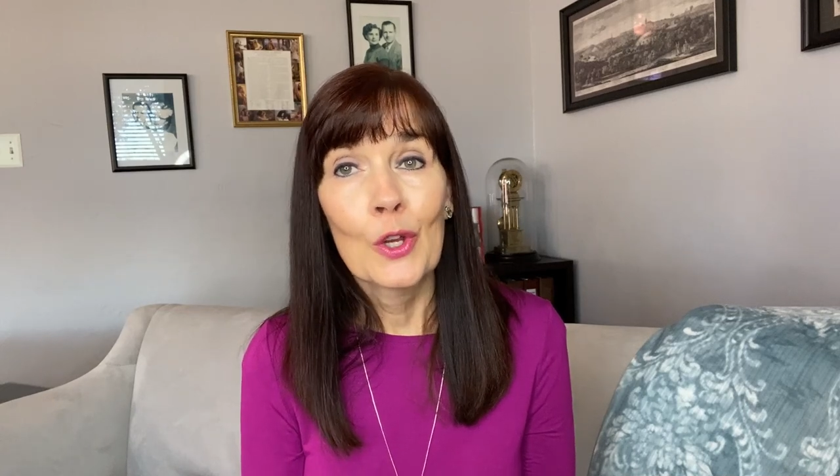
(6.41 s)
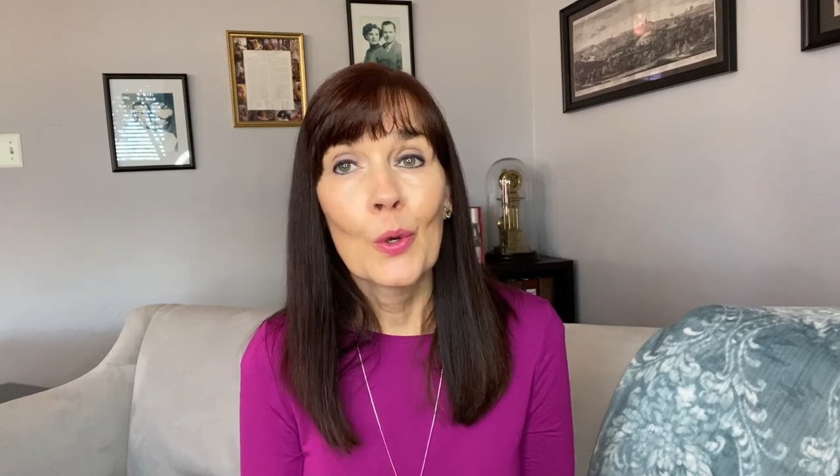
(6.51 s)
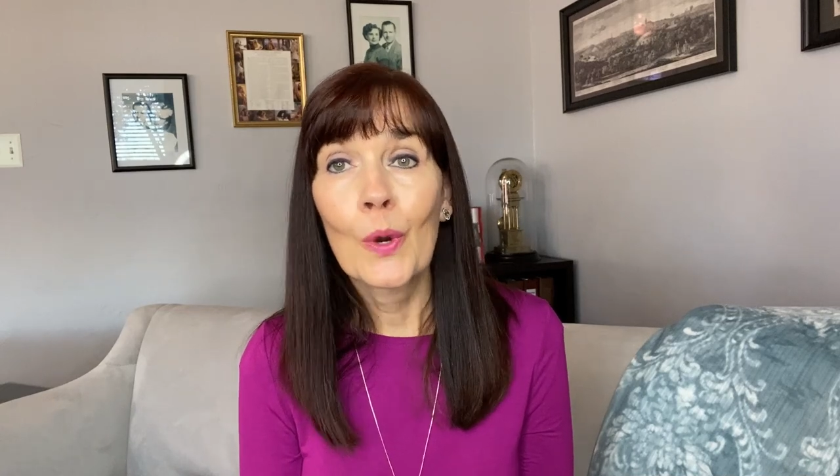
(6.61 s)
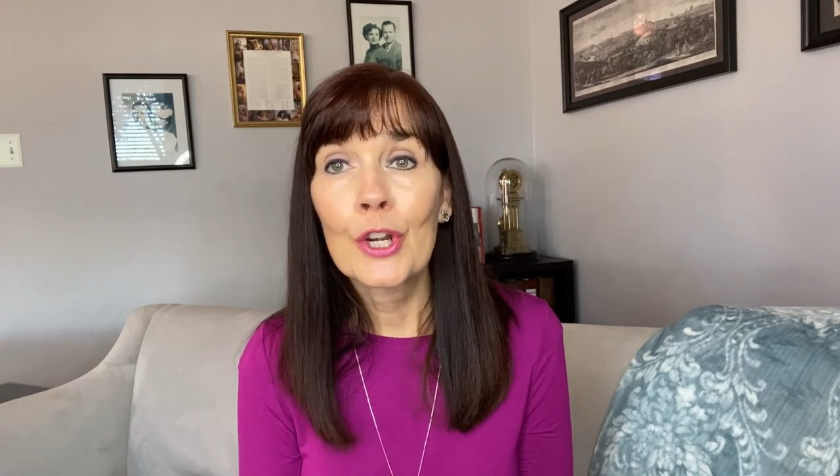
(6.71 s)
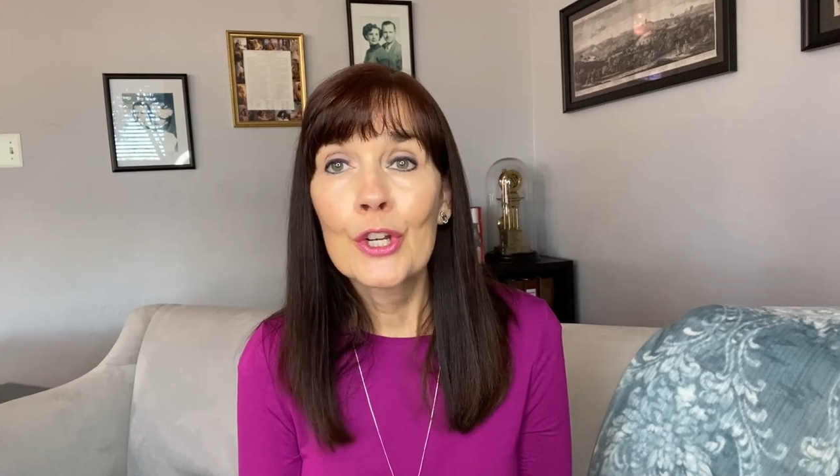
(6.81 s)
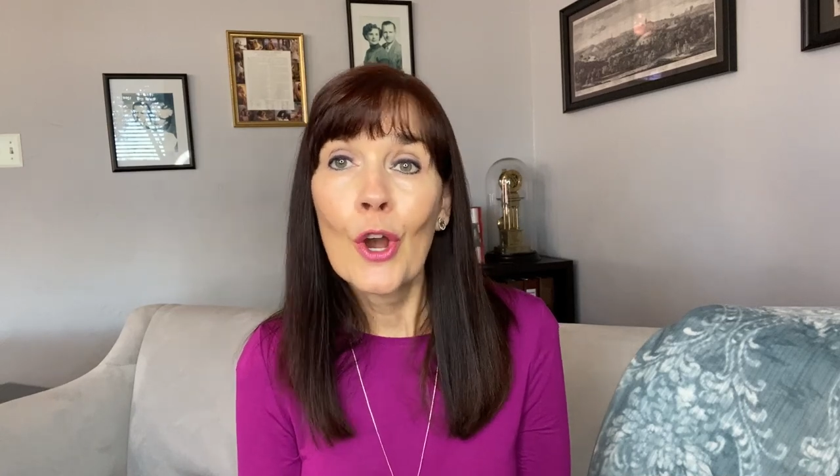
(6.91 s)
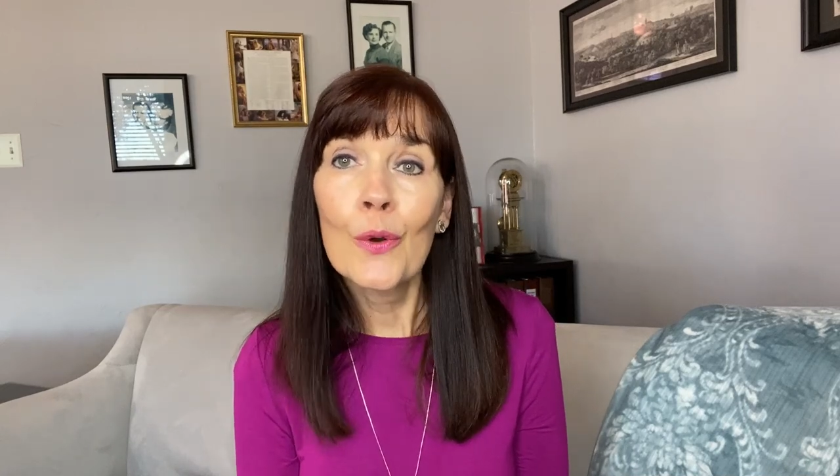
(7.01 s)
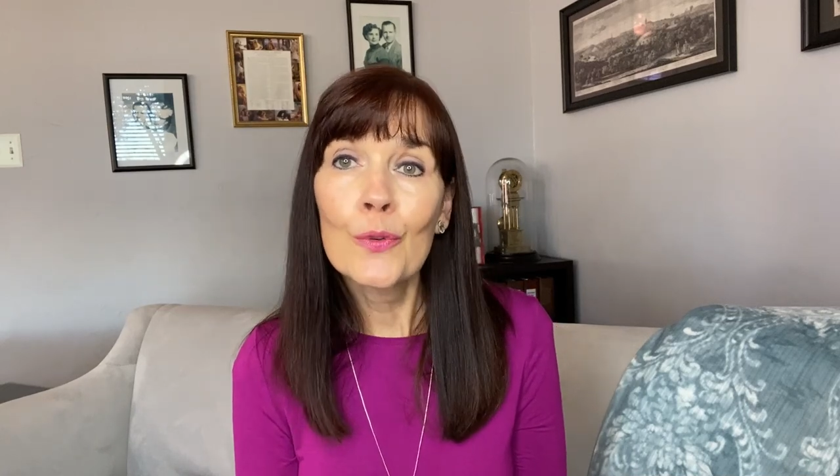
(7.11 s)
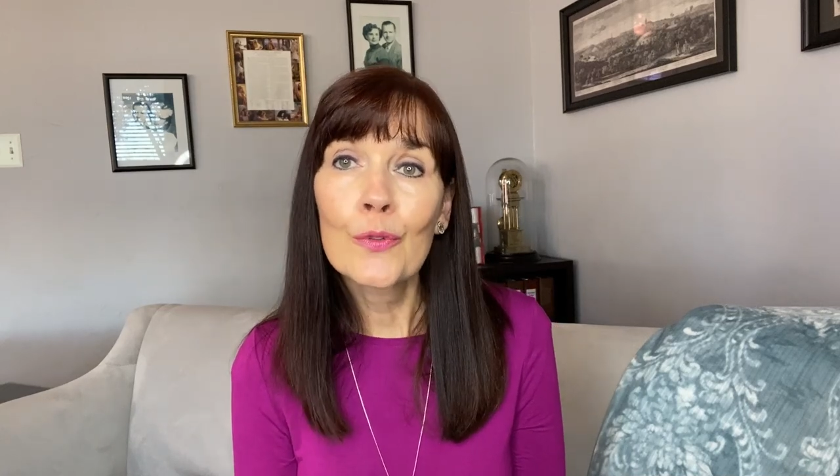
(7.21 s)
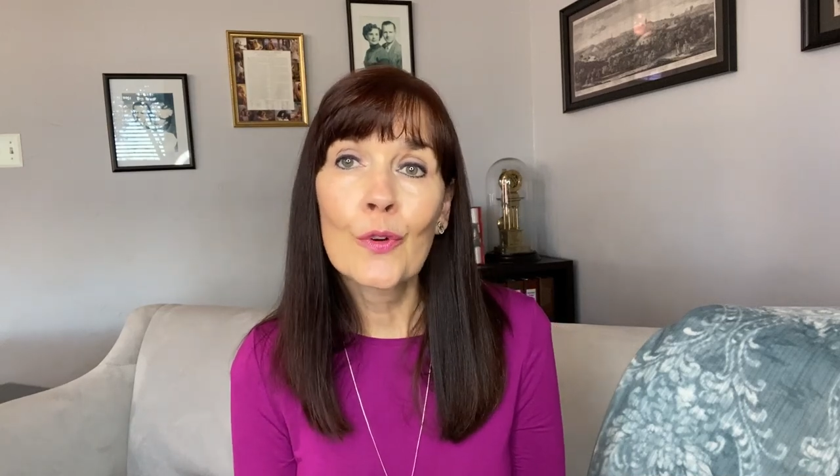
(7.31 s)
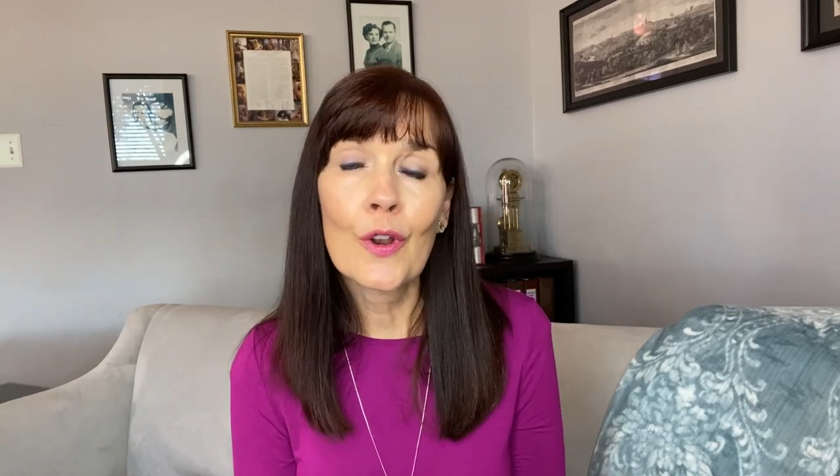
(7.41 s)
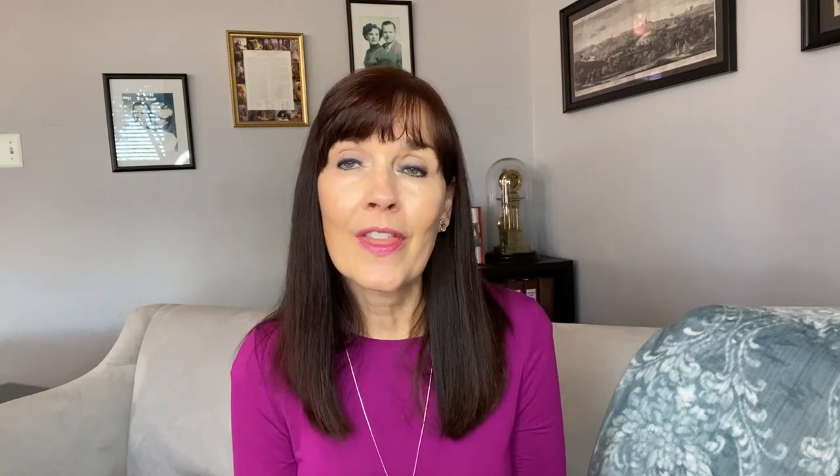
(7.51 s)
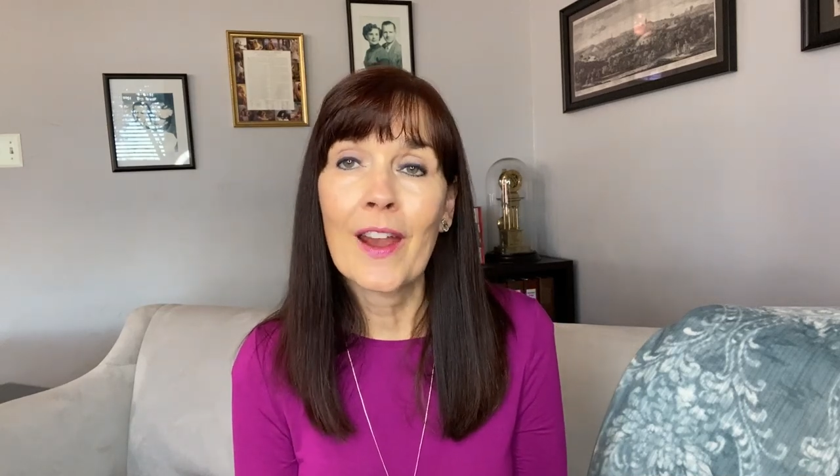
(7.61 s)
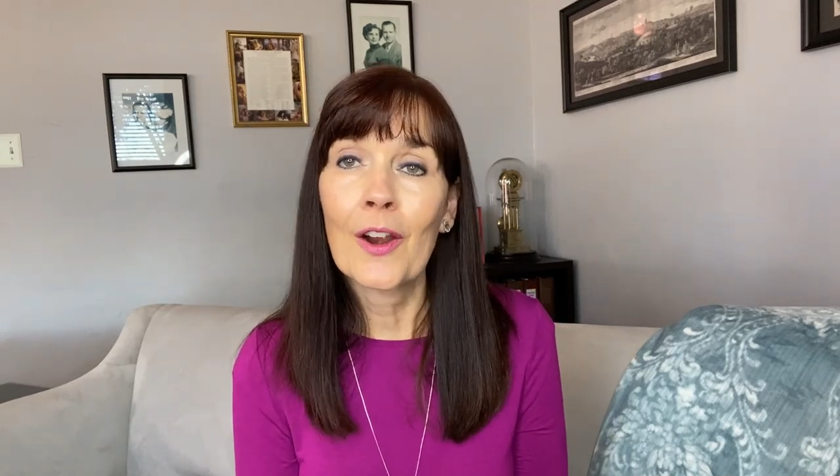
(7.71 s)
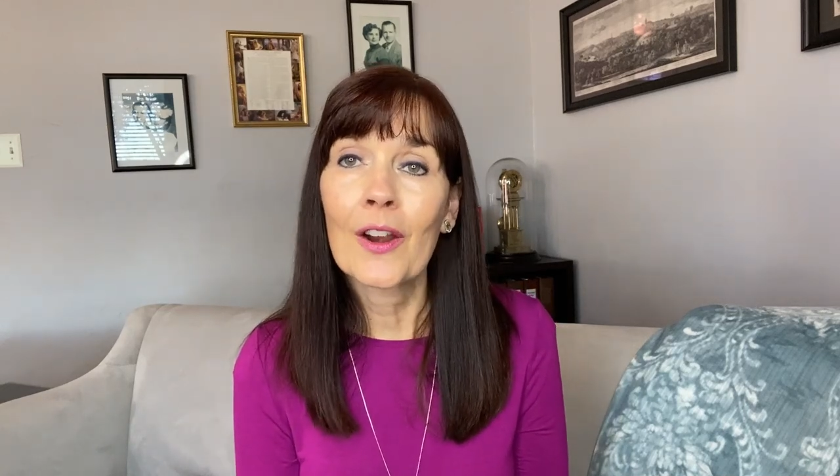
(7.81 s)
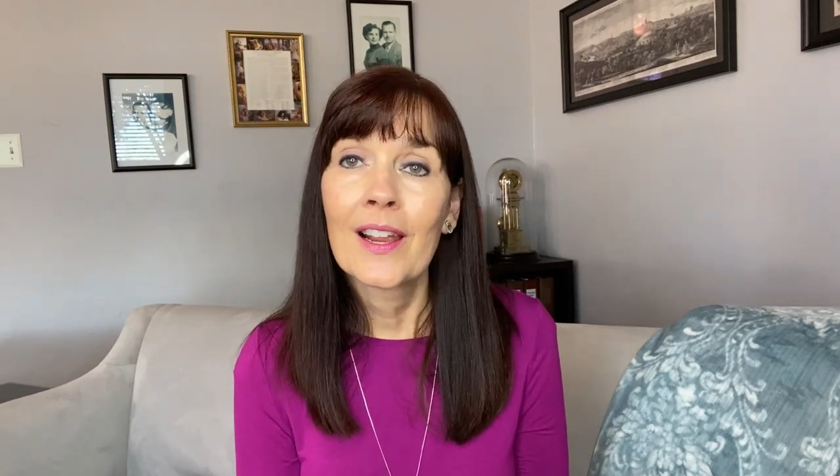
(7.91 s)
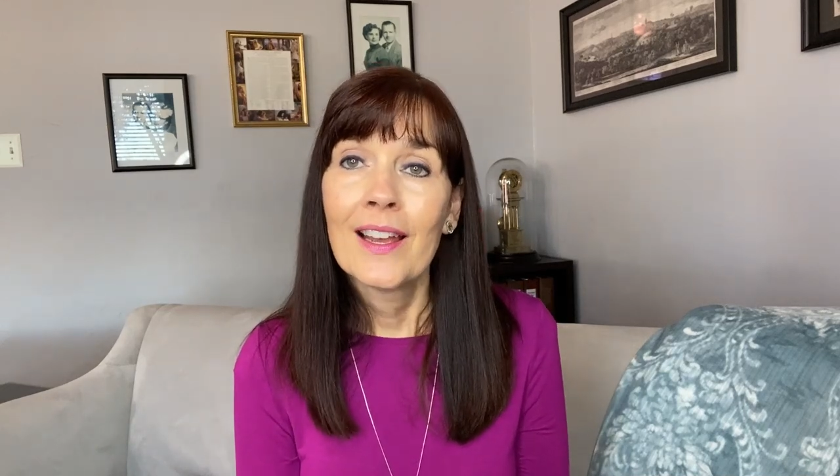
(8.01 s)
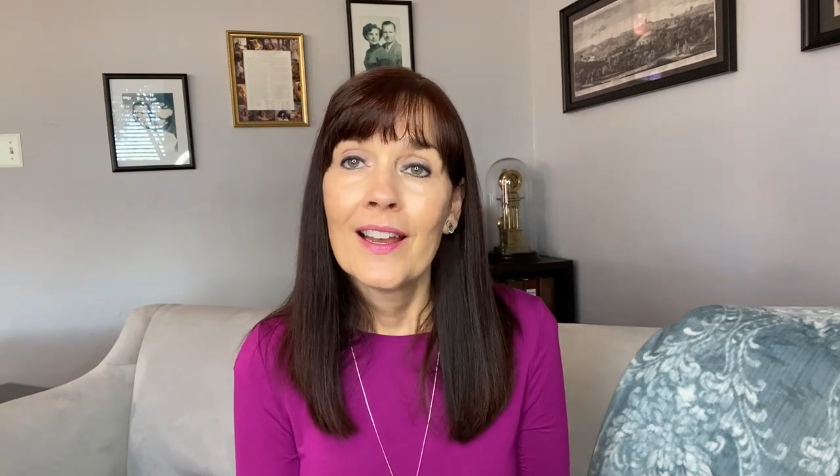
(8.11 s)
who are known for their